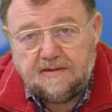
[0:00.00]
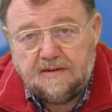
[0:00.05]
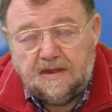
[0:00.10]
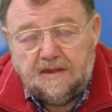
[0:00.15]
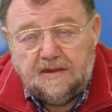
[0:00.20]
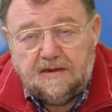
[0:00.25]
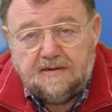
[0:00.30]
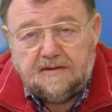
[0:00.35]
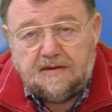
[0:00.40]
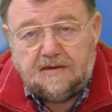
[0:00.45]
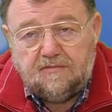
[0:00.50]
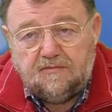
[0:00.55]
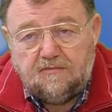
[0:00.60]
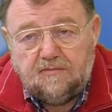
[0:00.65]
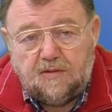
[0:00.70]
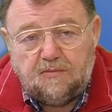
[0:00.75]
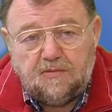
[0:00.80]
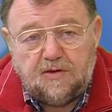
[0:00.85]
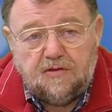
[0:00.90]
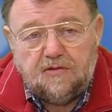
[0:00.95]
Because when
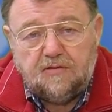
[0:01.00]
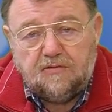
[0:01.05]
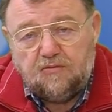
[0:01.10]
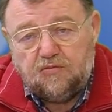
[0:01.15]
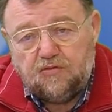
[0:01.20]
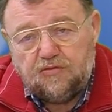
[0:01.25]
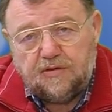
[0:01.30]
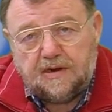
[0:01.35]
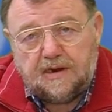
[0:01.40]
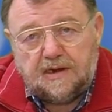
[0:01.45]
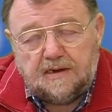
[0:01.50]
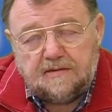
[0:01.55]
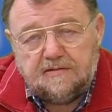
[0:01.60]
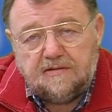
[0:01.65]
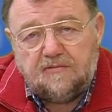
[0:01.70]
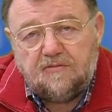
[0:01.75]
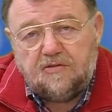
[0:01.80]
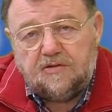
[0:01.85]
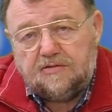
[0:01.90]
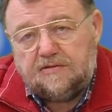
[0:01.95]
you have a constant
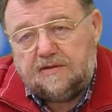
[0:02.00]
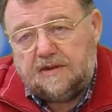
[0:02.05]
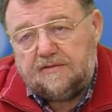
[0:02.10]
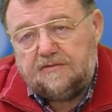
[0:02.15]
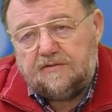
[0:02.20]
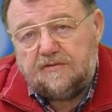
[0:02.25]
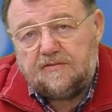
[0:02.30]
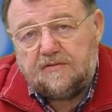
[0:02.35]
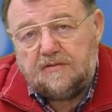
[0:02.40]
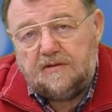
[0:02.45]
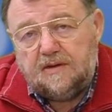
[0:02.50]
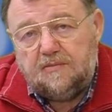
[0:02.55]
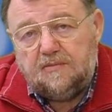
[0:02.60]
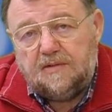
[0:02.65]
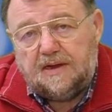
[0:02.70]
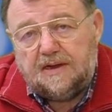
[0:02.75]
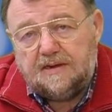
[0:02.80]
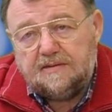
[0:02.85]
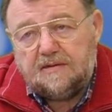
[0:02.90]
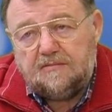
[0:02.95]
climate, it doesn't make
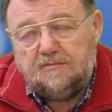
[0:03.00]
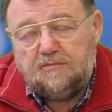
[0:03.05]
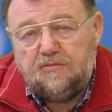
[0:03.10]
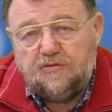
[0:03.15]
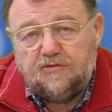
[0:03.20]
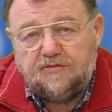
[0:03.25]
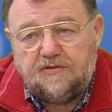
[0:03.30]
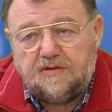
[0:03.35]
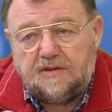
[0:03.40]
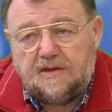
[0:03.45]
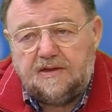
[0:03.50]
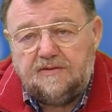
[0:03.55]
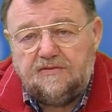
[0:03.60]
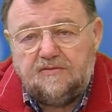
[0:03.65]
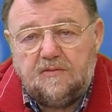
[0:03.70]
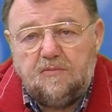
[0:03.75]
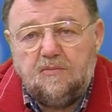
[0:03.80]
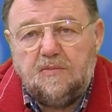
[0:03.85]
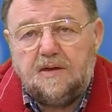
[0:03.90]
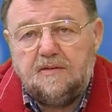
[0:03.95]
any sense
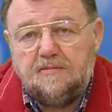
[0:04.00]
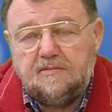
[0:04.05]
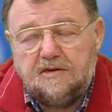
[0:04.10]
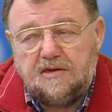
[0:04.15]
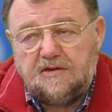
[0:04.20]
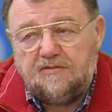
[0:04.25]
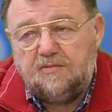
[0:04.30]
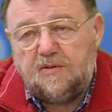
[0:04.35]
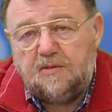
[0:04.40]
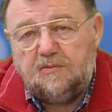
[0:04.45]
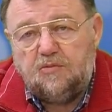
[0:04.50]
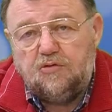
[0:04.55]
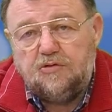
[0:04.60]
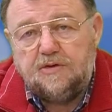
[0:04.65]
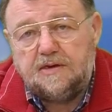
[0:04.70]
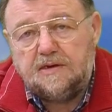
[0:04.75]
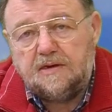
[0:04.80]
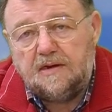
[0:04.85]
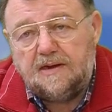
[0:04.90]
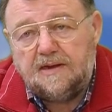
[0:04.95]
month after month
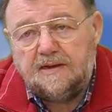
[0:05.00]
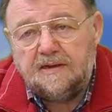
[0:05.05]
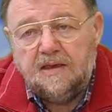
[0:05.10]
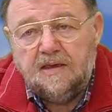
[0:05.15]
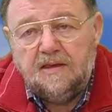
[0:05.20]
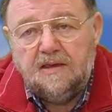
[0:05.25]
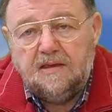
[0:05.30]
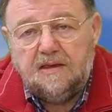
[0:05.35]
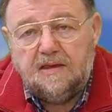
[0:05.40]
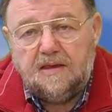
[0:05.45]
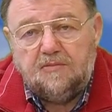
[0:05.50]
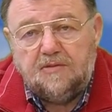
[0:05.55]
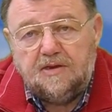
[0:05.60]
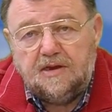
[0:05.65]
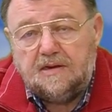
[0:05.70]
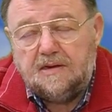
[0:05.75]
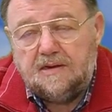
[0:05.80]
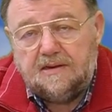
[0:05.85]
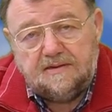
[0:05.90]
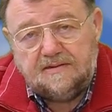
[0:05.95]
always to
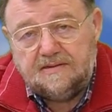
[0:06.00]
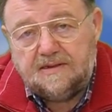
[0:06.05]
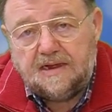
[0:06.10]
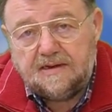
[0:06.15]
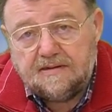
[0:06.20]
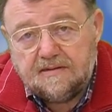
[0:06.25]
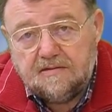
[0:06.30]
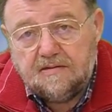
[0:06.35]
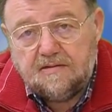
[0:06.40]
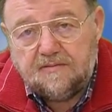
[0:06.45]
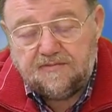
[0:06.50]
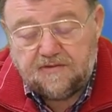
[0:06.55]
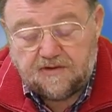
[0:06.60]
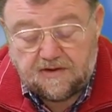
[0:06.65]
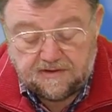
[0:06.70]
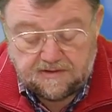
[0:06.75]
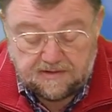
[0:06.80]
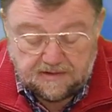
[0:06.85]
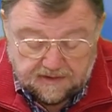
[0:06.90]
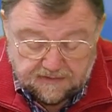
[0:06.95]
record the same
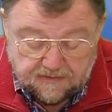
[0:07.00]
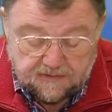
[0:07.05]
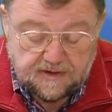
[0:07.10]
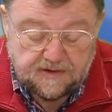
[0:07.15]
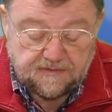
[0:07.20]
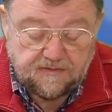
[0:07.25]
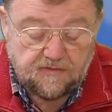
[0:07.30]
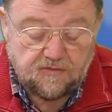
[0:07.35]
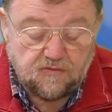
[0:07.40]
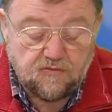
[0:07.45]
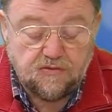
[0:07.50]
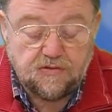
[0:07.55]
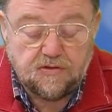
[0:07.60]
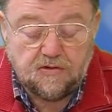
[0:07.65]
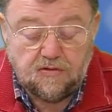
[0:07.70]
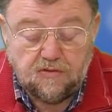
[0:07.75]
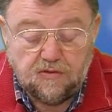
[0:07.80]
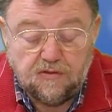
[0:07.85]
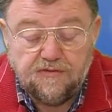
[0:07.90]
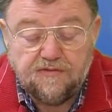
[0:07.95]
data.
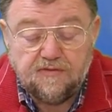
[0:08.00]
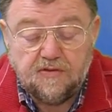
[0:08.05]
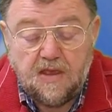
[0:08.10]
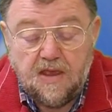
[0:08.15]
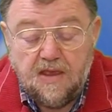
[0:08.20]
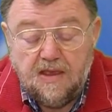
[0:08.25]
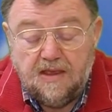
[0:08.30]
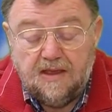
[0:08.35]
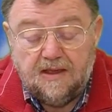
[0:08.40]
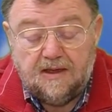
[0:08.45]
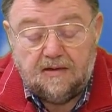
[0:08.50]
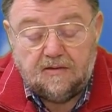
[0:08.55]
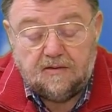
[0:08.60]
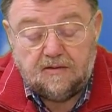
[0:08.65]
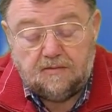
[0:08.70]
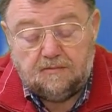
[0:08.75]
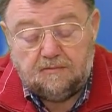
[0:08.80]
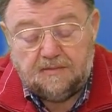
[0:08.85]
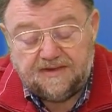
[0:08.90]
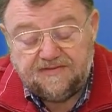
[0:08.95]
So that is
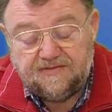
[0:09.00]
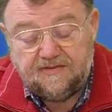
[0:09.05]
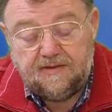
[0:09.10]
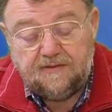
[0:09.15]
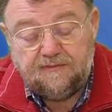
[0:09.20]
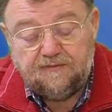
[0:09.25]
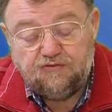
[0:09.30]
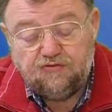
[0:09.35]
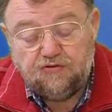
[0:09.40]
solved good.